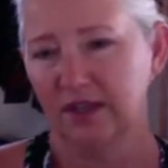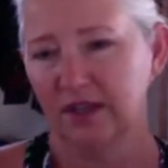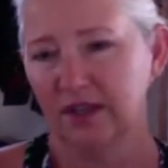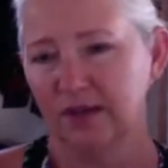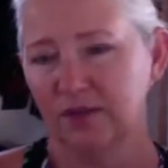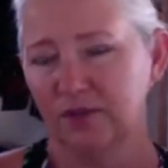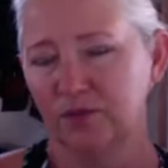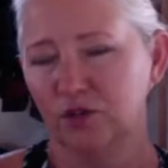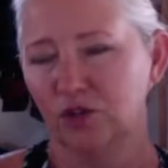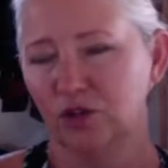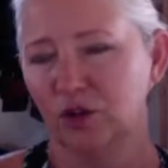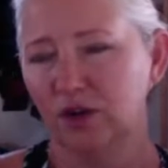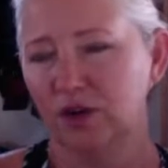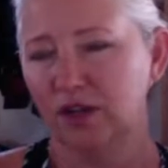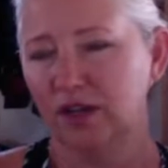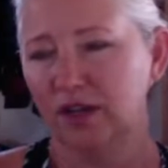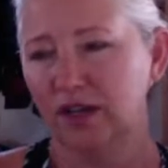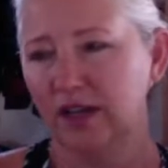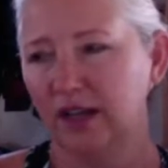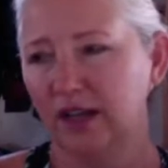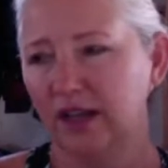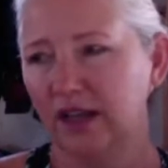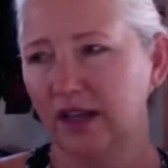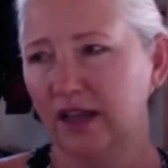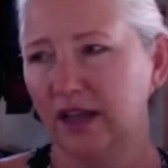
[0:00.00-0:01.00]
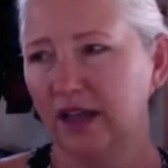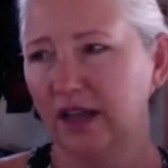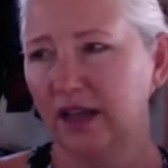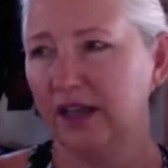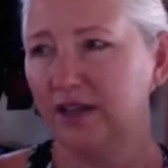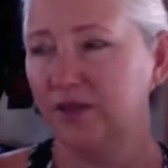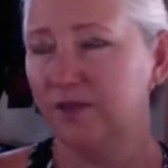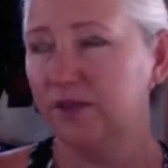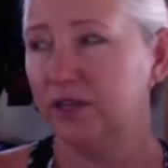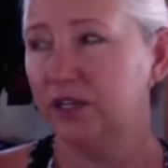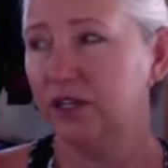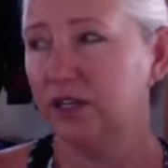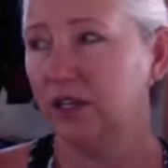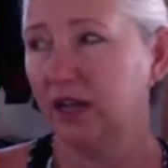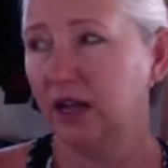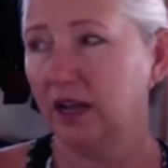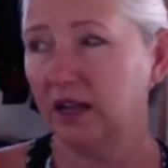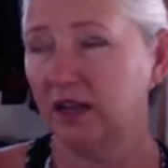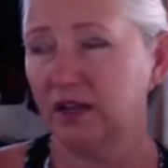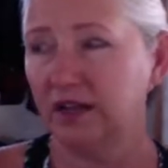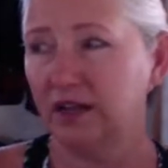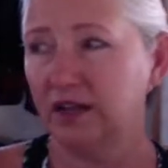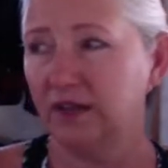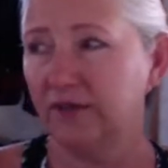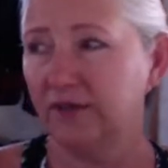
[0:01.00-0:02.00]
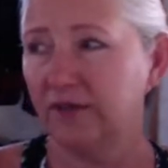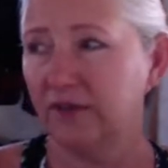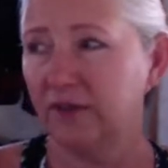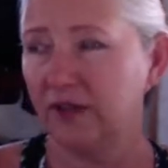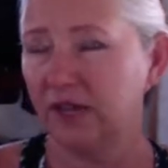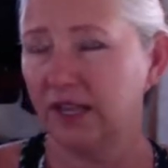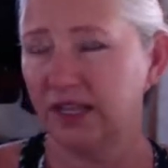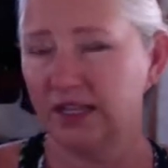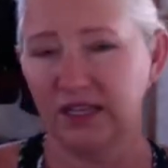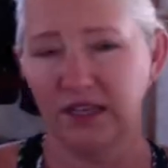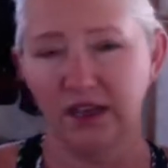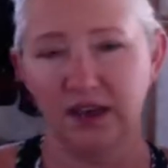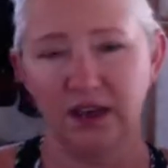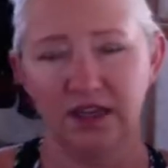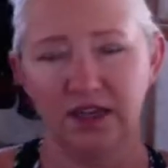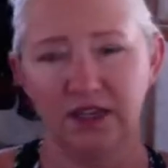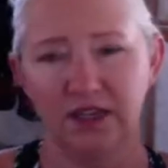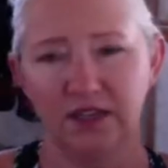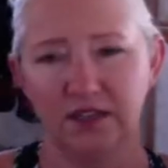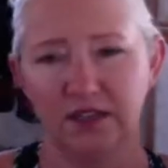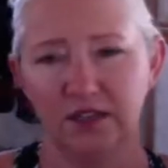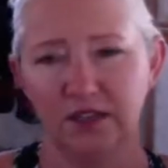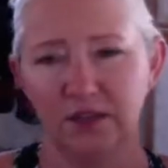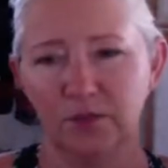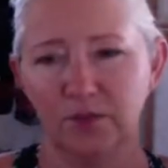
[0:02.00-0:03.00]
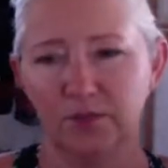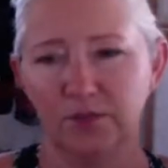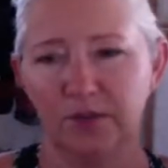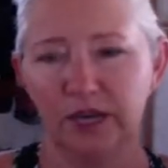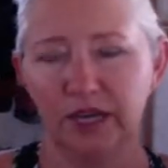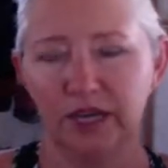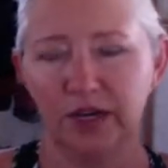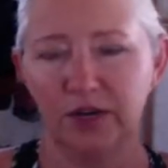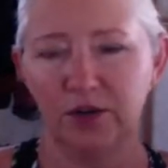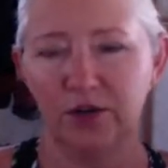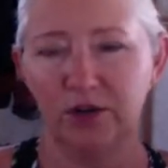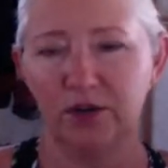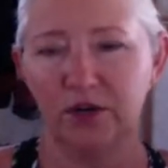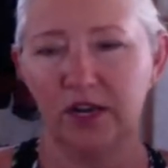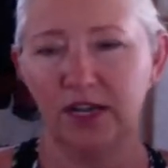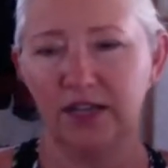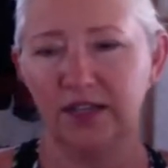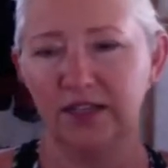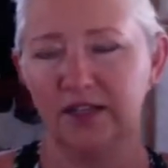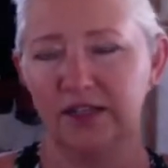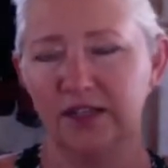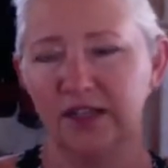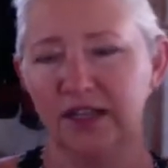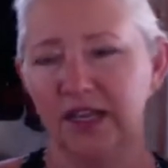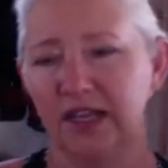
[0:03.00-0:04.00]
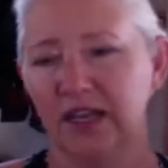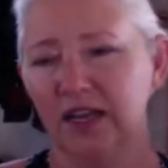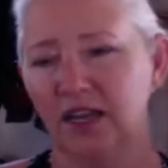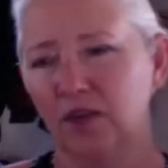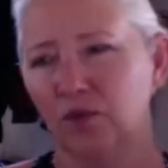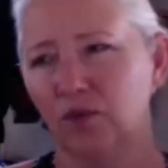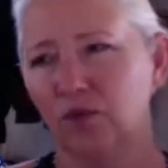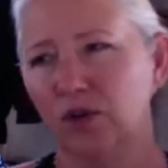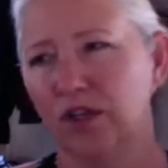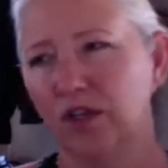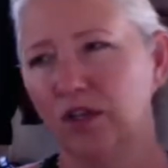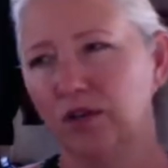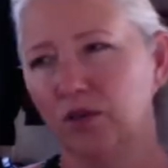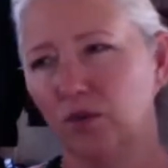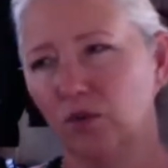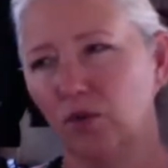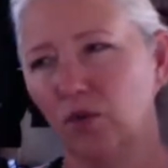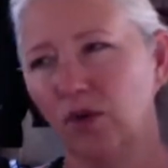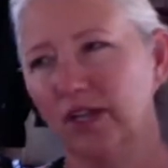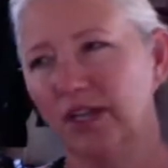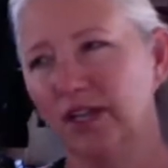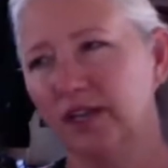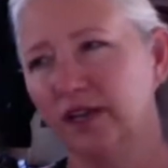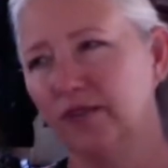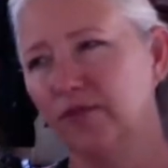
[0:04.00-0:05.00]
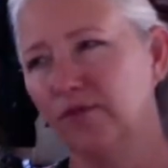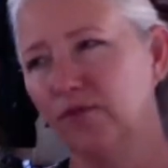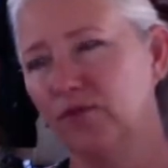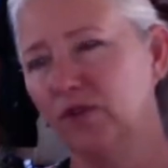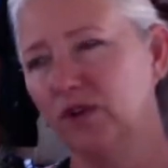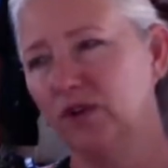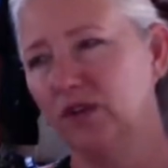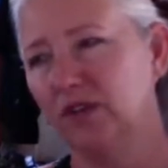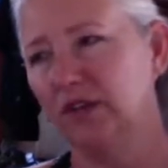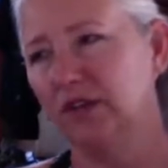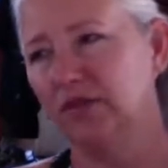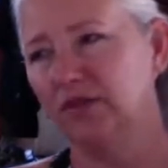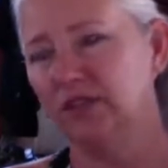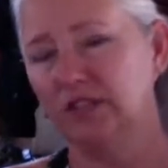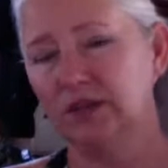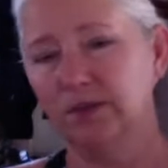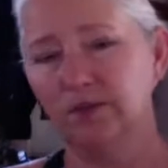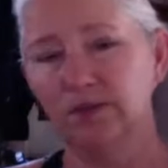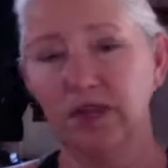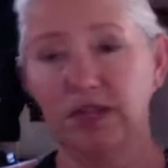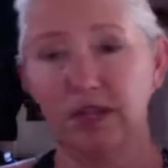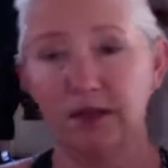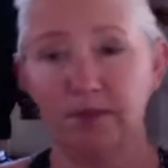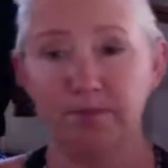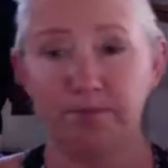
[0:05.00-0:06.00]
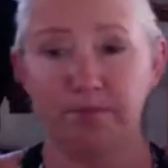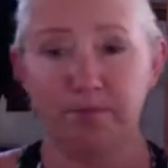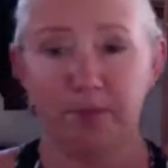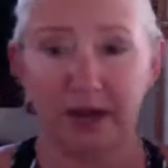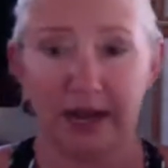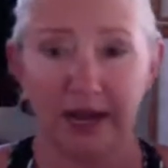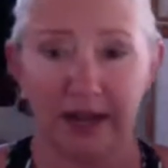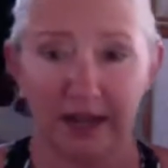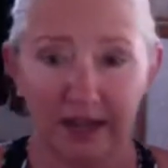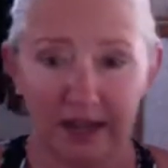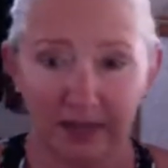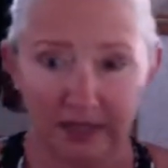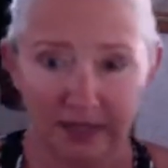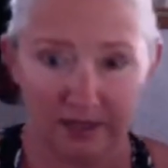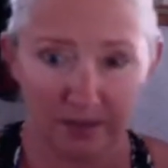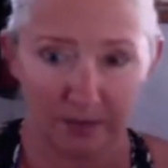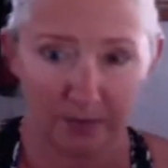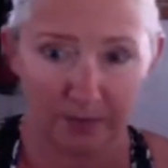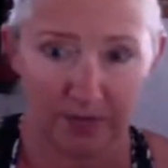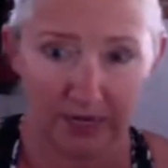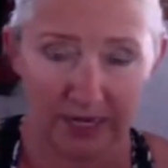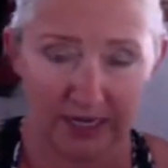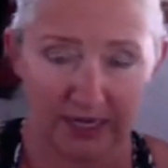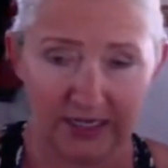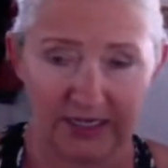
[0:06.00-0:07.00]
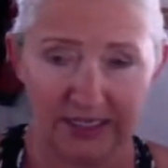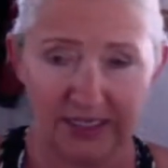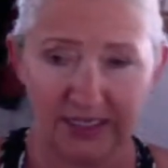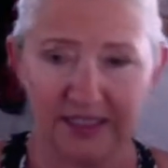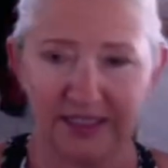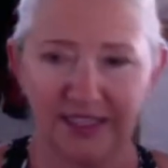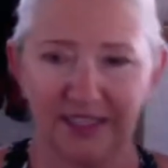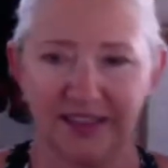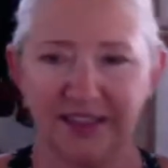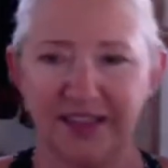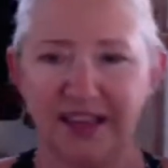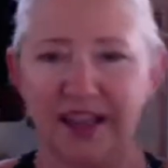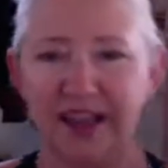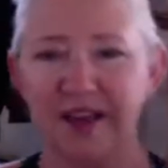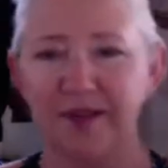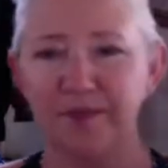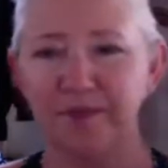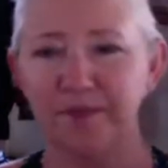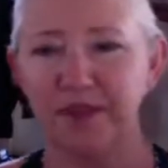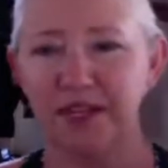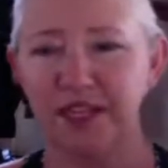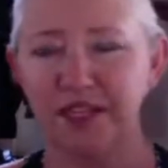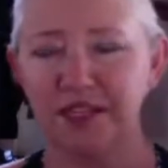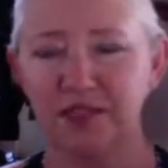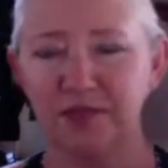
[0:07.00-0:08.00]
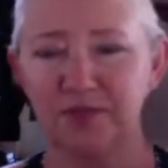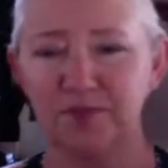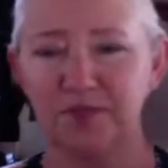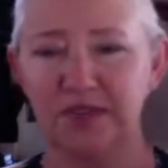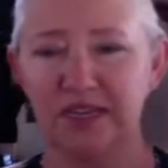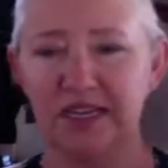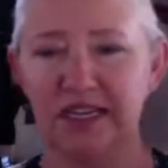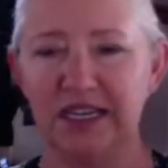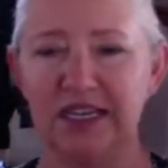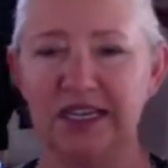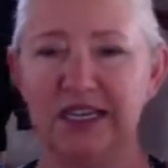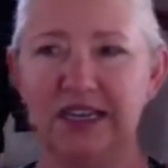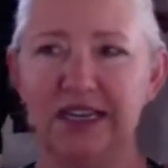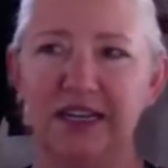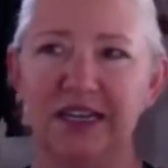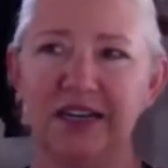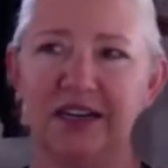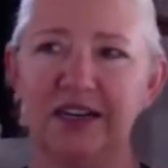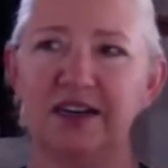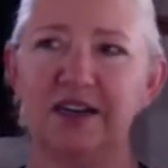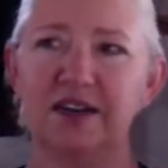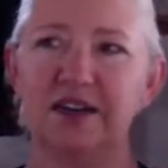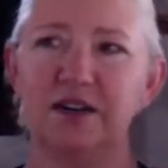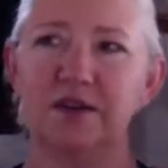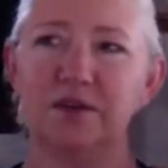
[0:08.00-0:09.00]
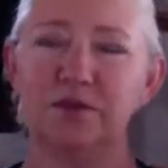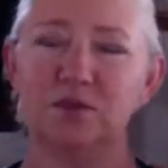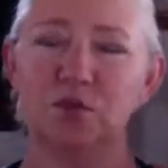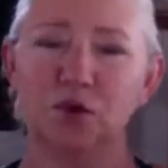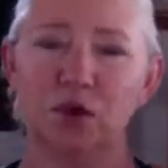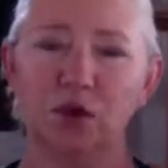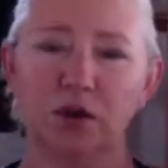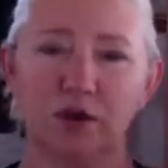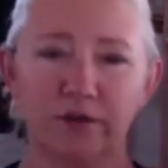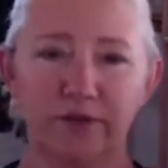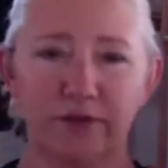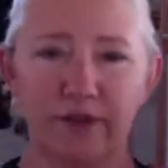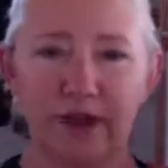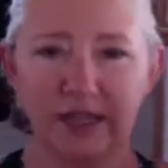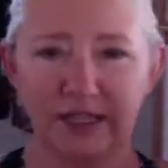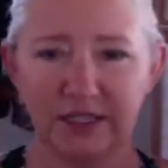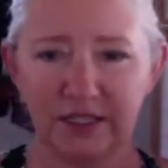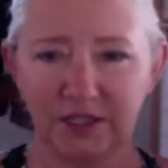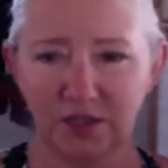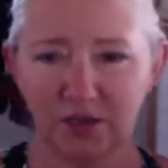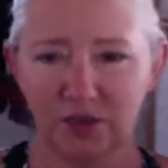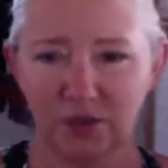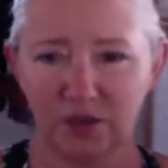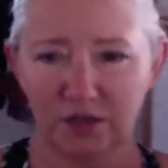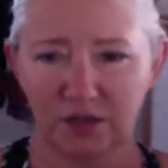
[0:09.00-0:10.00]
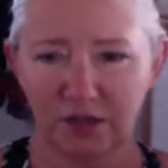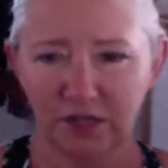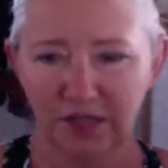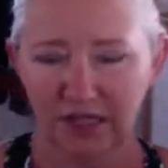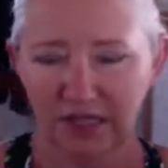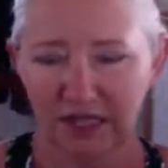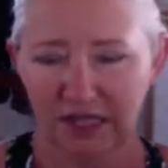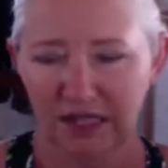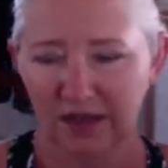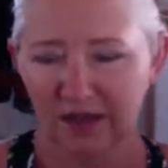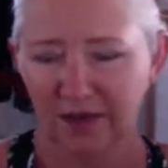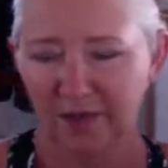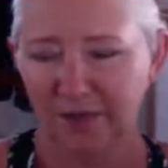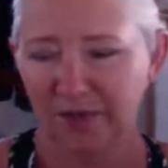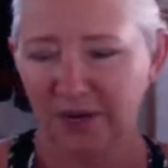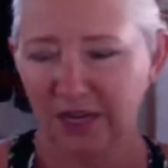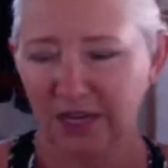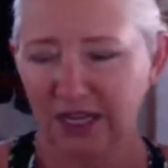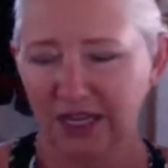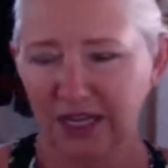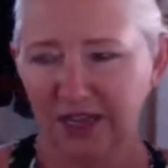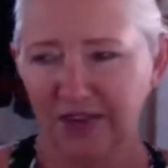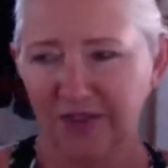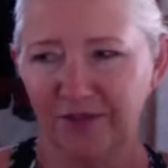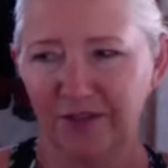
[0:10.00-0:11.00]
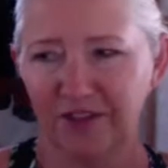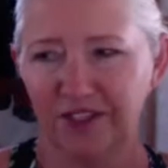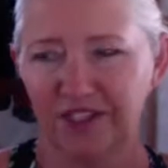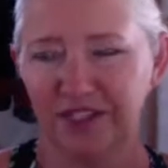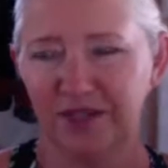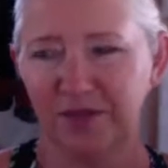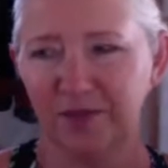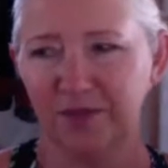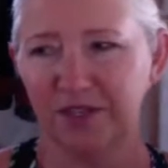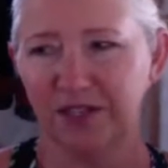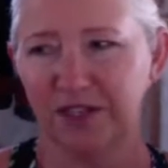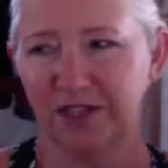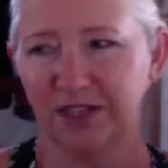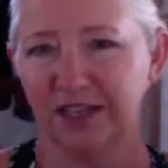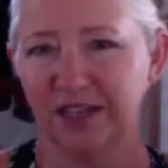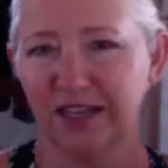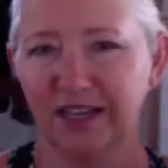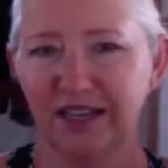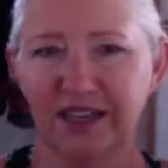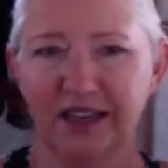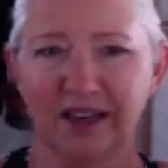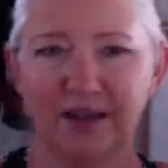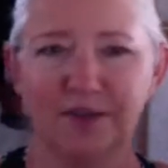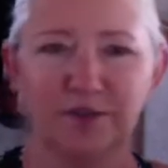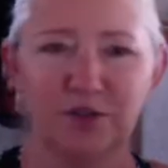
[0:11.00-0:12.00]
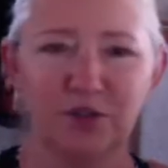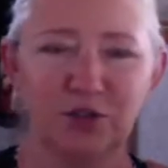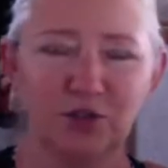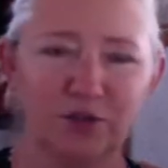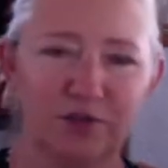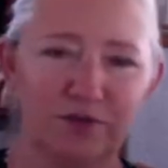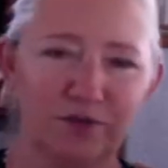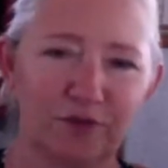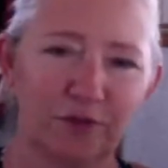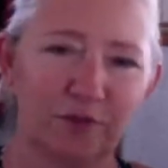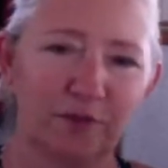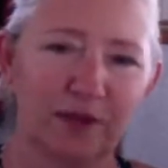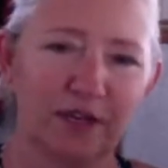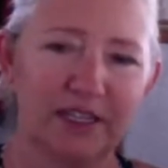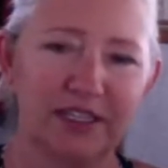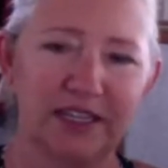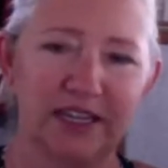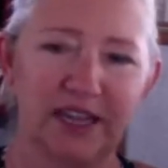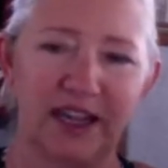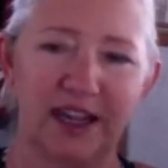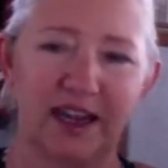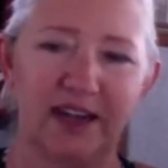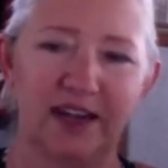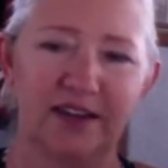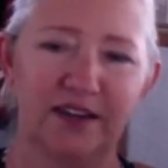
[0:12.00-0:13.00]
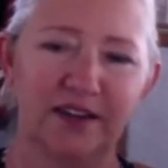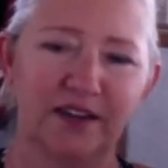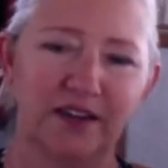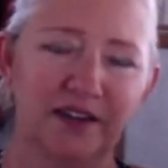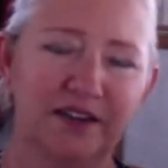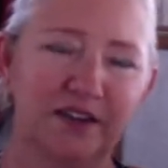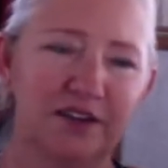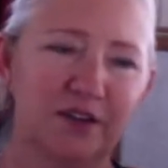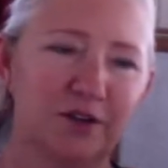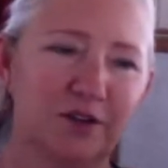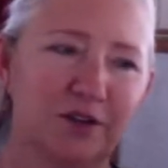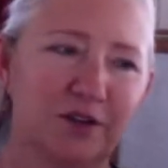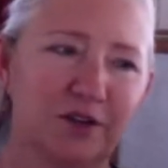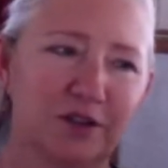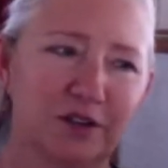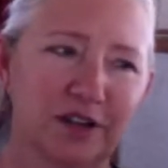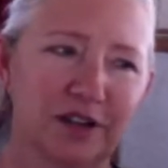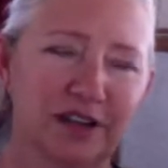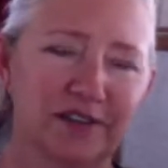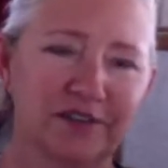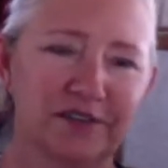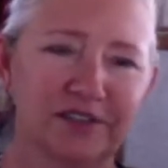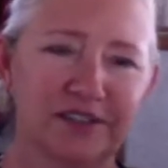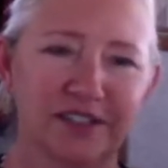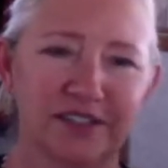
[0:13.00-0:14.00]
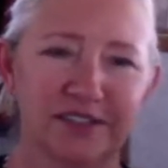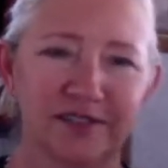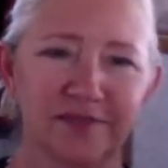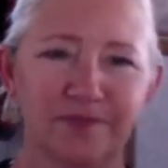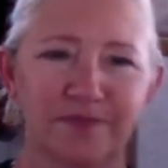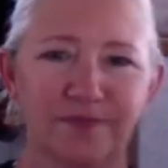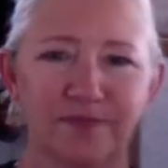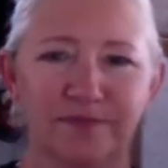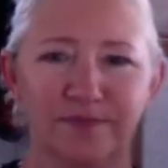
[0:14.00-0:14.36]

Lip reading: I had gotten a little better at, well, whenever, if somebody buys a painting, that makes me work faster. But if it's something like I'm doing for my dad and I know I don't have to,